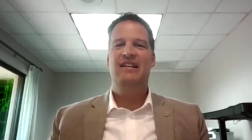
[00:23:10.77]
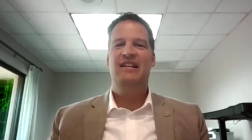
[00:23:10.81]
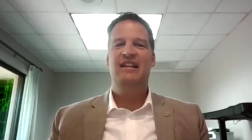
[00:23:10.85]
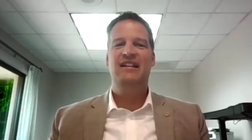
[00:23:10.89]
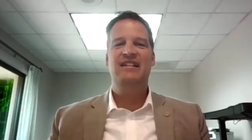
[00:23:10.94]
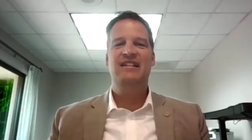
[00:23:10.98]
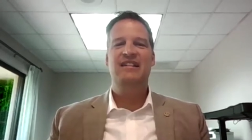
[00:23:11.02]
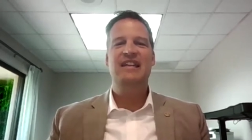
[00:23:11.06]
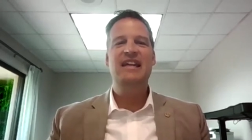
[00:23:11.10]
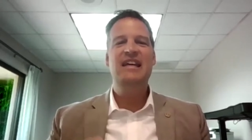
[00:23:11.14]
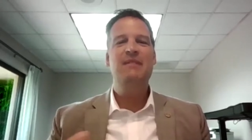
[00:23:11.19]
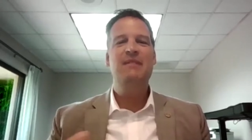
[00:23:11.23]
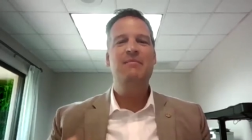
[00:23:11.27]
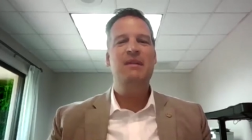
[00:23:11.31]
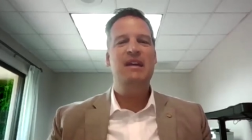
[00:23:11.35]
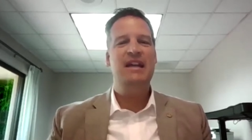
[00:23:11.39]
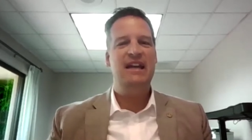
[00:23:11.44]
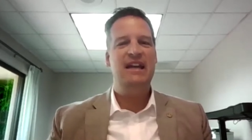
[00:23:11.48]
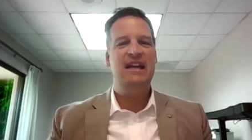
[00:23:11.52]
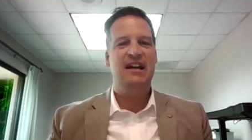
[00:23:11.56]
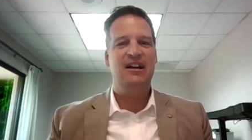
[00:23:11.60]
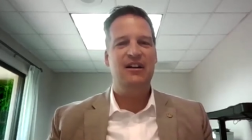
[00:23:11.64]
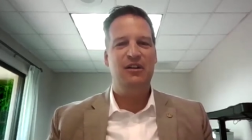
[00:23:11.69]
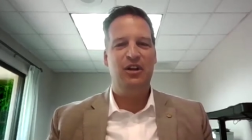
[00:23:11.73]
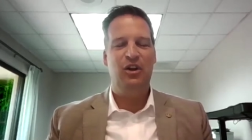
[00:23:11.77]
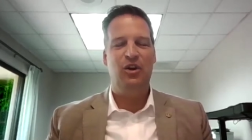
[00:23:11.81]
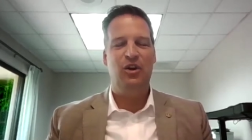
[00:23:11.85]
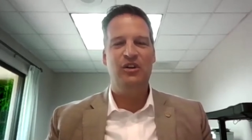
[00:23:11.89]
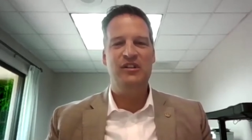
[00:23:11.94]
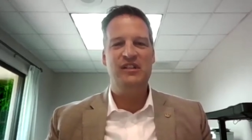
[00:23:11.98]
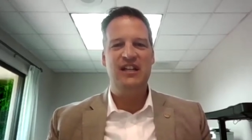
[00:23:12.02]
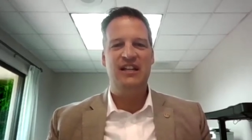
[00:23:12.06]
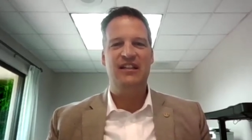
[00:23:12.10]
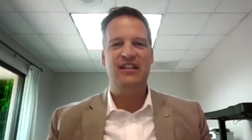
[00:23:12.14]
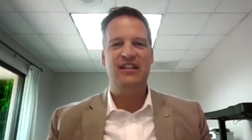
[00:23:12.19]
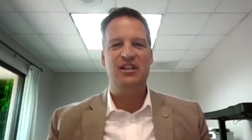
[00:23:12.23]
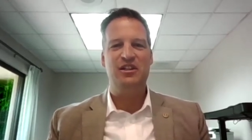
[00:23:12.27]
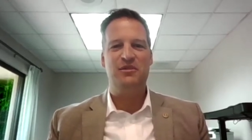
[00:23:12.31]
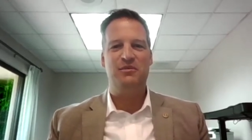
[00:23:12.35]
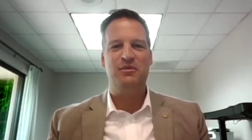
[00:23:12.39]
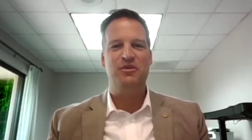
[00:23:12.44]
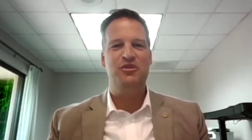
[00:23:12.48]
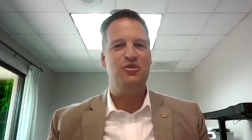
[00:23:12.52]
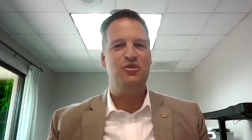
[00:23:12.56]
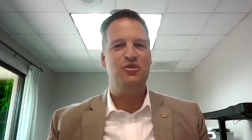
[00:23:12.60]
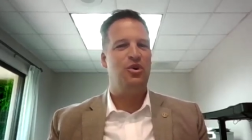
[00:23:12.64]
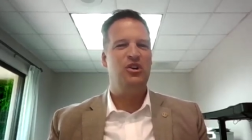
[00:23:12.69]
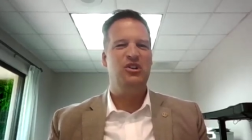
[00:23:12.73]
The team here looks at this
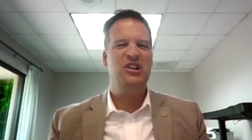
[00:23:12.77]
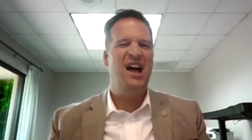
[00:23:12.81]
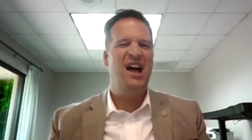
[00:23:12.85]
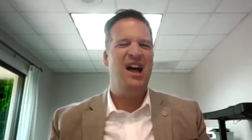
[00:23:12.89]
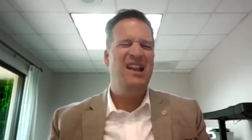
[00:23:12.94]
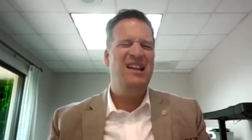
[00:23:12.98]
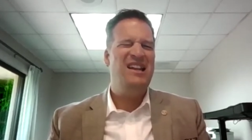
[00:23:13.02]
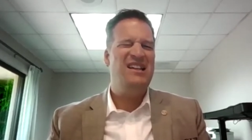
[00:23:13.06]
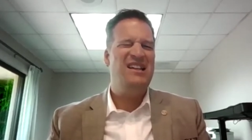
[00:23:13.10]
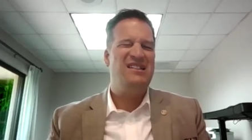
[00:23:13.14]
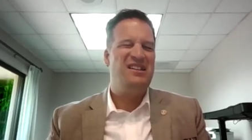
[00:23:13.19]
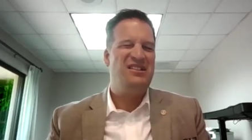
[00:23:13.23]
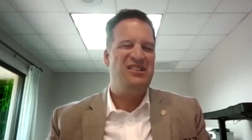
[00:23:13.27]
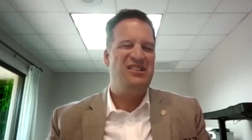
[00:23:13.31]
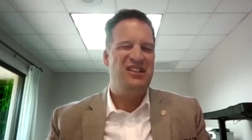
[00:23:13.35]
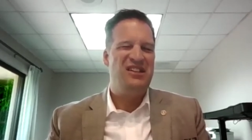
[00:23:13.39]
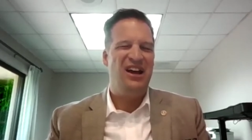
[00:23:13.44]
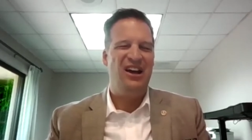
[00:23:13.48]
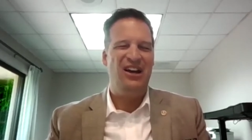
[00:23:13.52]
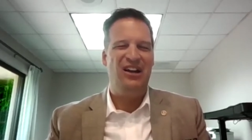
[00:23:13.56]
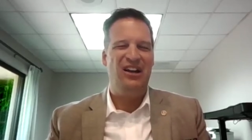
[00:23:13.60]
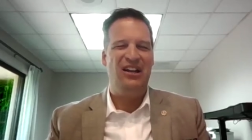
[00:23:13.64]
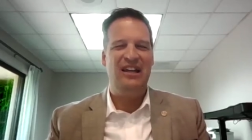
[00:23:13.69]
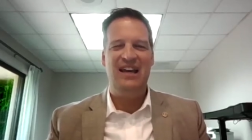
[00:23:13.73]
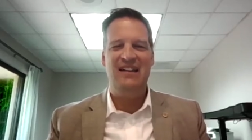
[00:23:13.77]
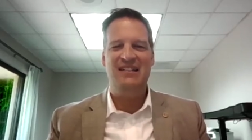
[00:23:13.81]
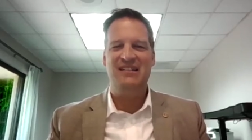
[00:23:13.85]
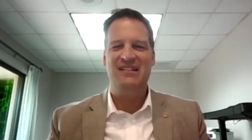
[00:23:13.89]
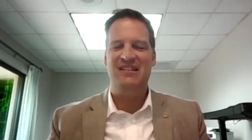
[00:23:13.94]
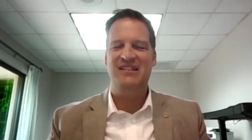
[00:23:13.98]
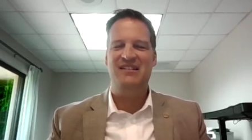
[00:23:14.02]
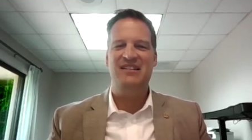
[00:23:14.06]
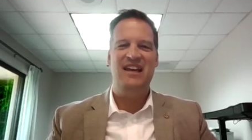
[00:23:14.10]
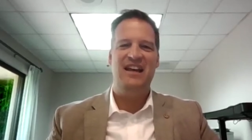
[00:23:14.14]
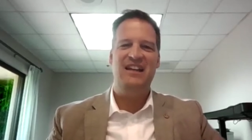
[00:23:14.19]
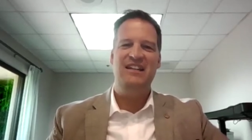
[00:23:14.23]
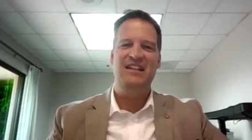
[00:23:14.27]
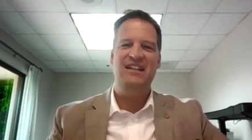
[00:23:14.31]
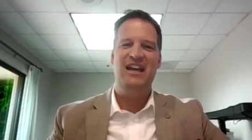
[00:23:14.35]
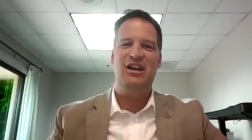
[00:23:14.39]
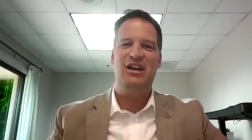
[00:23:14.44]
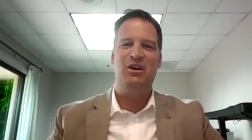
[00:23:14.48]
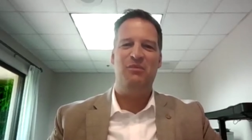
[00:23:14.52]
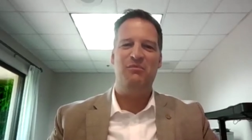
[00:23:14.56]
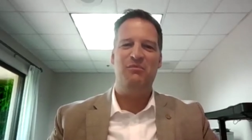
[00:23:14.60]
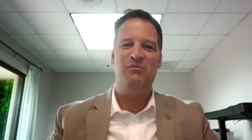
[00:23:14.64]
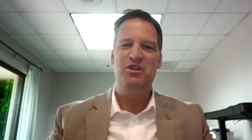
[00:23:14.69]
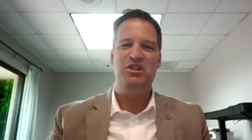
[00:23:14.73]
resort not necessarily as the San
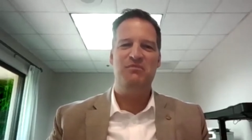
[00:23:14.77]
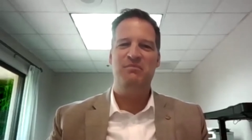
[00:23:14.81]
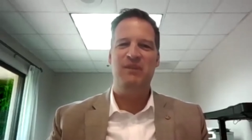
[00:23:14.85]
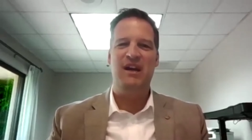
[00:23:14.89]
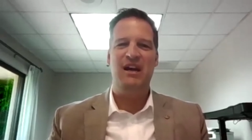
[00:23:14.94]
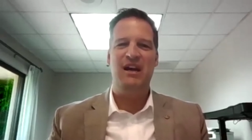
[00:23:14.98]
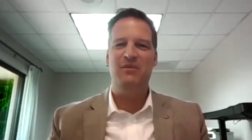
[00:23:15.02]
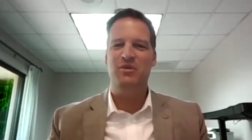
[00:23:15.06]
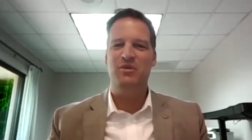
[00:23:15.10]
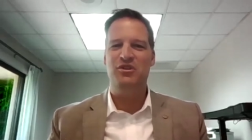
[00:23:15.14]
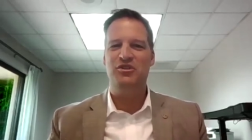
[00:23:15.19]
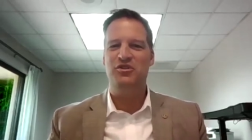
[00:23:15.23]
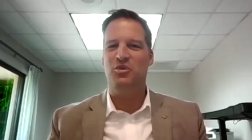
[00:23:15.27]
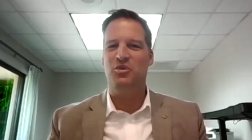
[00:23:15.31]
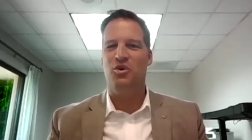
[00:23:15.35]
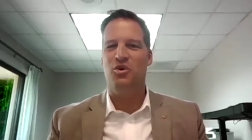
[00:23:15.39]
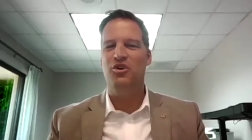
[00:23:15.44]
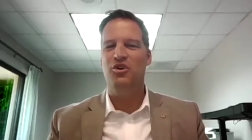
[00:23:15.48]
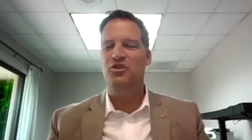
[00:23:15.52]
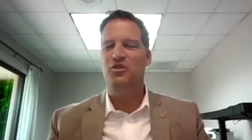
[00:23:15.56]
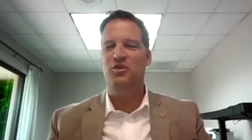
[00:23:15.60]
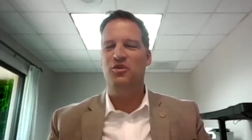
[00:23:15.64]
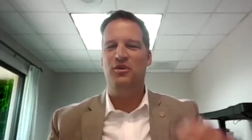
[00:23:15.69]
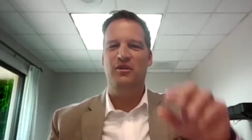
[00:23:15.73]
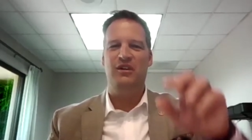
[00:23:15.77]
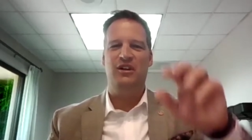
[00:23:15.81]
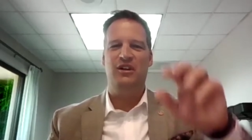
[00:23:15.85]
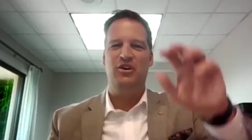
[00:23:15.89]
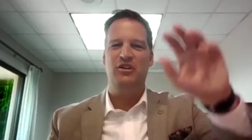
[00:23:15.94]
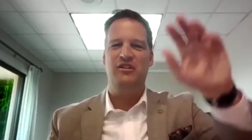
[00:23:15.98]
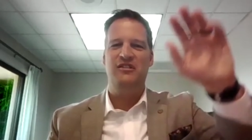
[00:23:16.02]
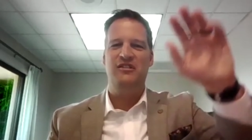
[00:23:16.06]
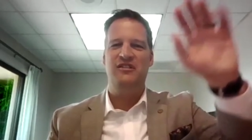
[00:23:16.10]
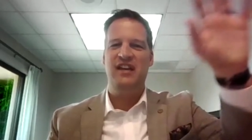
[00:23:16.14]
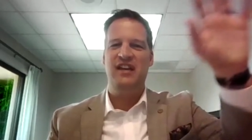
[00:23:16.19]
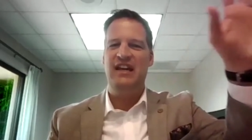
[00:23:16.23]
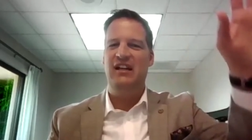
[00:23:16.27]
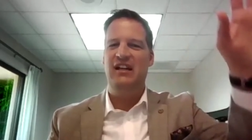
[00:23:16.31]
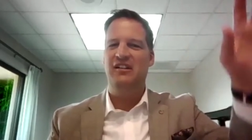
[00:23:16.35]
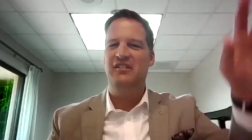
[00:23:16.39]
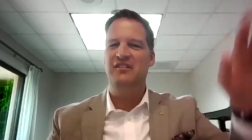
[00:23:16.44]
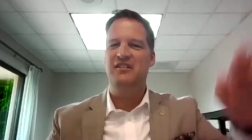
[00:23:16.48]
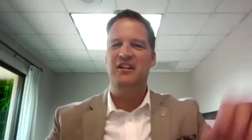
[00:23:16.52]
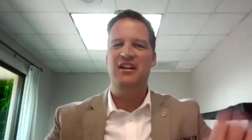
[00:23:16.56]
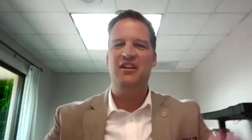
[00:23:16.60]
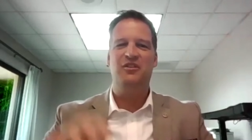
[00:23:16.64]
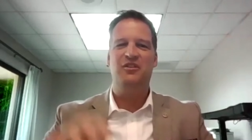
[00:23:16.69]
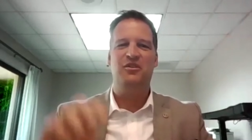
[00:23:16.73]
Diego Mission Bay Resort, it could say
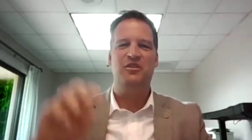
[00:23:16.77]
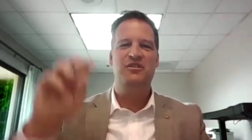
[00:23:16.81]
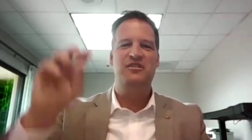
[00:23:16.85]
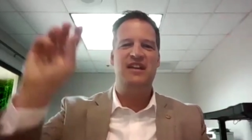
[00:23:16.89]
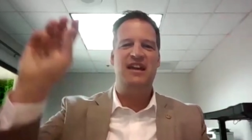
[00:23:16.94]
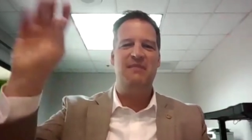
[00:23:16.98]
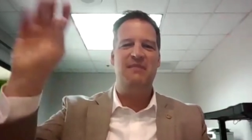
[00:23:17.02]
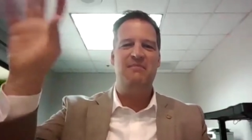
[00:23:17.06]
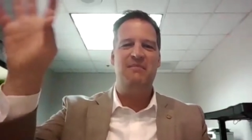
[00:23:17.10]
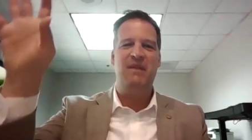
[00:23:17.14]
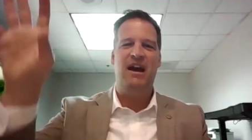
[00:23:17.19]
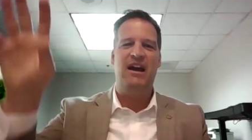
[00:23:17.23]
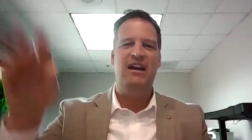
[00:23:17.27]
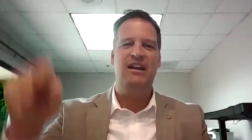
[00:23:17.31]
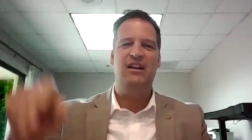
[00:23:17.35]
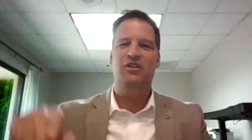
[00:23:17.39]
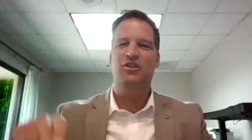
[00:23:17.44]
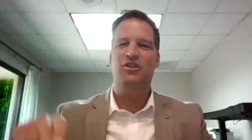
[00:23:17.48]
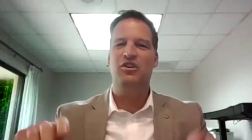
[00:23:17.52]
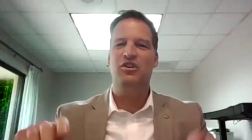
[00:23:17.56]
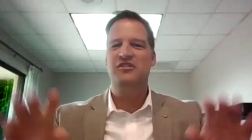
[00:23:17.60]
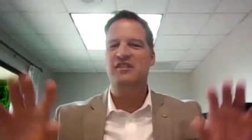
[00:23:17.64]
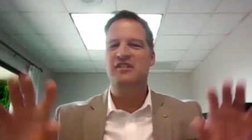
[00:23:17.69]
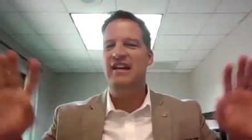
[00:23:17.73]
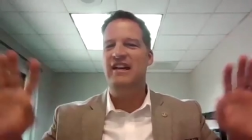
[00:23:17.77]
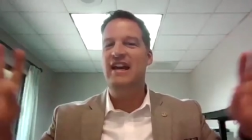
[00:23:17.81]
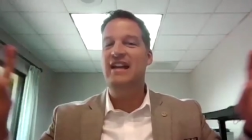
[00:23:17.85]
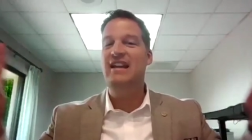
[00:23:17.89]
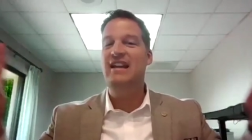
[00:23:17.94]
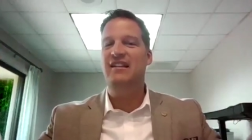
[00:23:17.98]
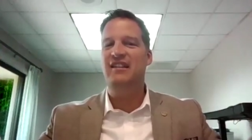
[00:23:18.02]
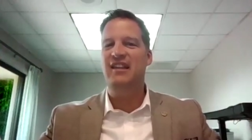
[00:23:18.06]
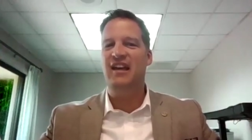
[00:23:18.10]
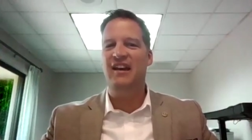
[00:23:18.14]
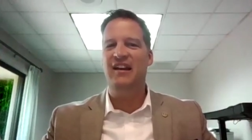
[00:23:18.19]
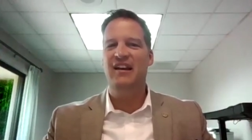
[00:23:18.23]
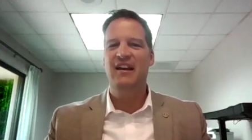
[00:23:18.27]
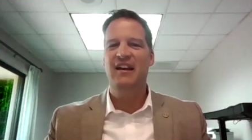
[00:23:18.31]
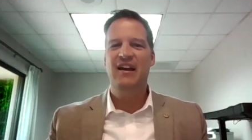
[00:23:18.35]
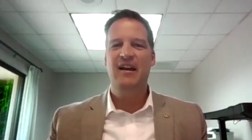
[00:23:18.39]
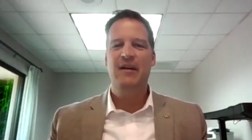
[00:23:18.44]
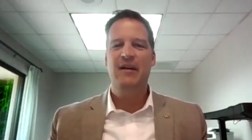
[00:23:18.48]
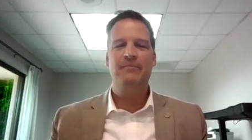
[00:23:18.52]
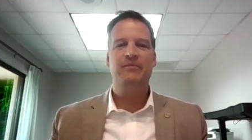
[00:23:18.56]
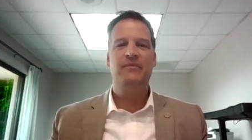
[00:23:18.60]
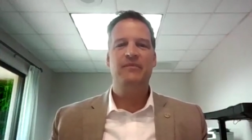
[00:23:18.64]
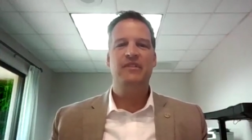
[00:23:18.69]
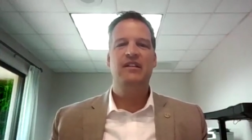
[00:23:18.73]
Hilton, it could say Marriott, it could say anything.
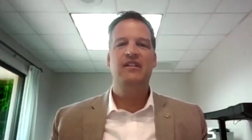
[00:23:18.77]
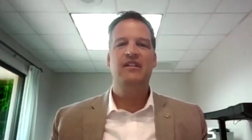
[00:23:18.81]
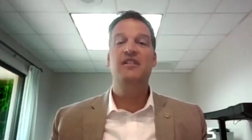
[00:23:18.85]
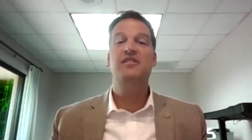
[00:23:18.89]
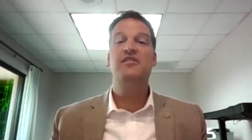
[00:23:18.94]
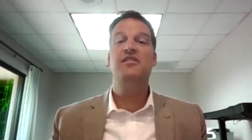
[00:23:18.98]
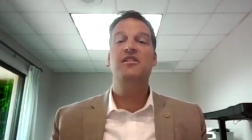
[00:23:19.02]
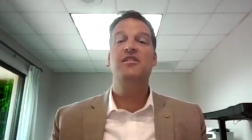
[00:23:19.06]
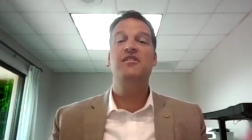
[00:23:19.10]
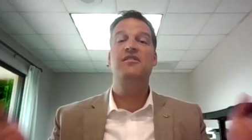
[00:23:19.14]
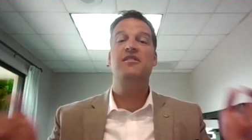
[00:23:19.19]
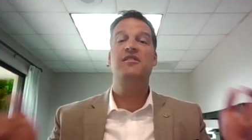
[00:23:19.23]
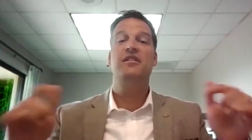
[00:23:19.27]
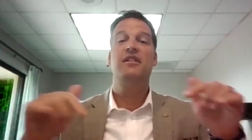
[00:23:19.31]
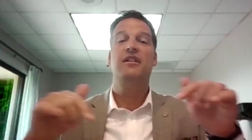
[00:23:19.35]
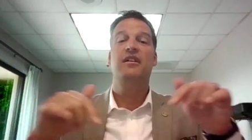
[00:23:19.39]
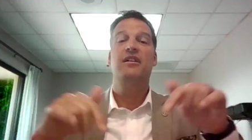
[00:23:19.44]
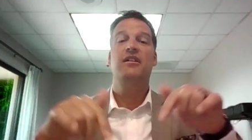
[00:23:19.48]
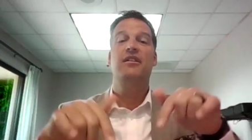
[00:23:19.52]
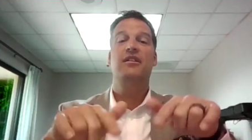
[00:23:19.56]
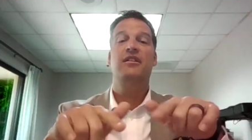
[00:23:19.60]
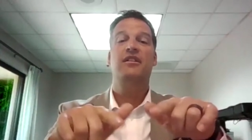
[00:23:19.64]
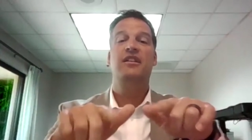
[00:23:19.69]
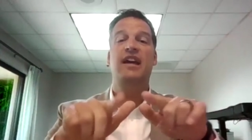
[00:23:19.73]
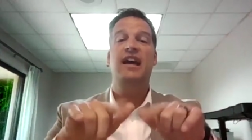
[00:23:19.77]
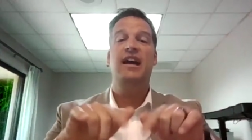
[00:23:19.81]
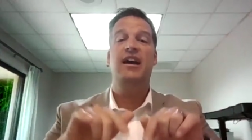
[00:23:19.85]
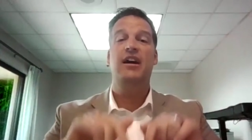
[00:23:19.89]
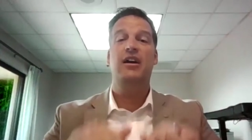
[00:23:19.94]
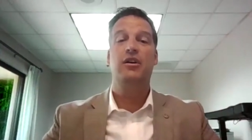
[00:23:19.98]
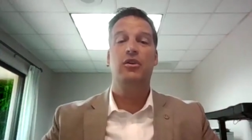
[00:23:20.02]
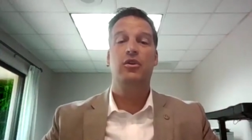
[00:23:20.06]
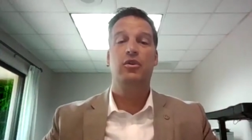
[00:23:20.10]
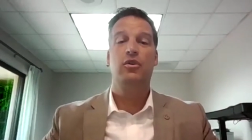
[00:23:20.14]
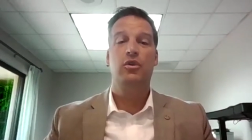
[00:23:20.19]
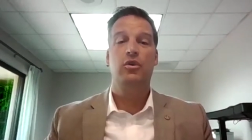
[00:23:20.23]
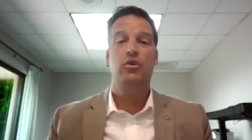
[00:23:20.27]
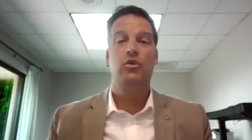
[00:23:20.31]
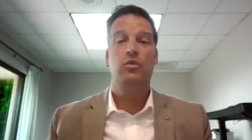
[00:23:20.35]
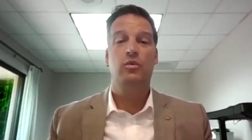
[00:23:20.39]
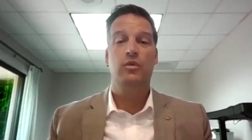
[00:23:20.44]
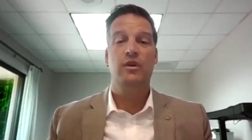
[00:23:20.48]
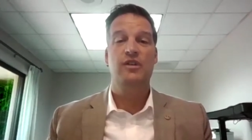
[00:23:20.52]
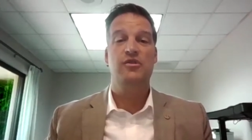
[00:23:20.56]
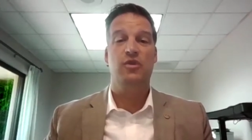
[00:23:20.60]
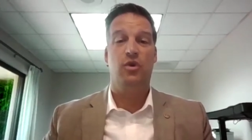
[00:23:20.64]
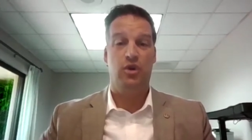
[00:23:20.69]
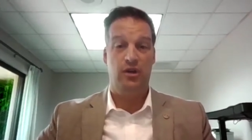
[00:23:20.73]
This is their
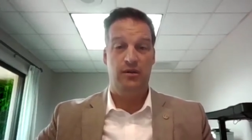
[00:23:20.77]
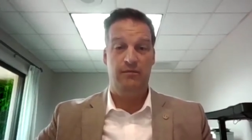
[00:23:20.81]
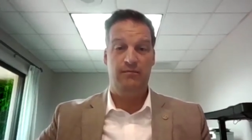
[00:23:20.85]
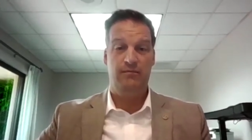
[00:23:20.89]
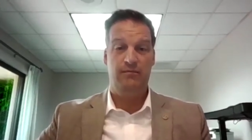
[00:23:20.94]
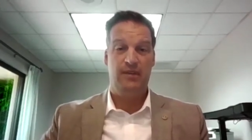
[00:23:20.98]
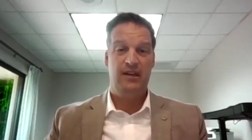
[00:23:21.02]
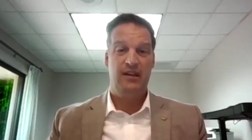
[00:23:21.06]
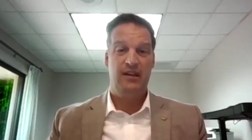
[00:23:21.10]
resort.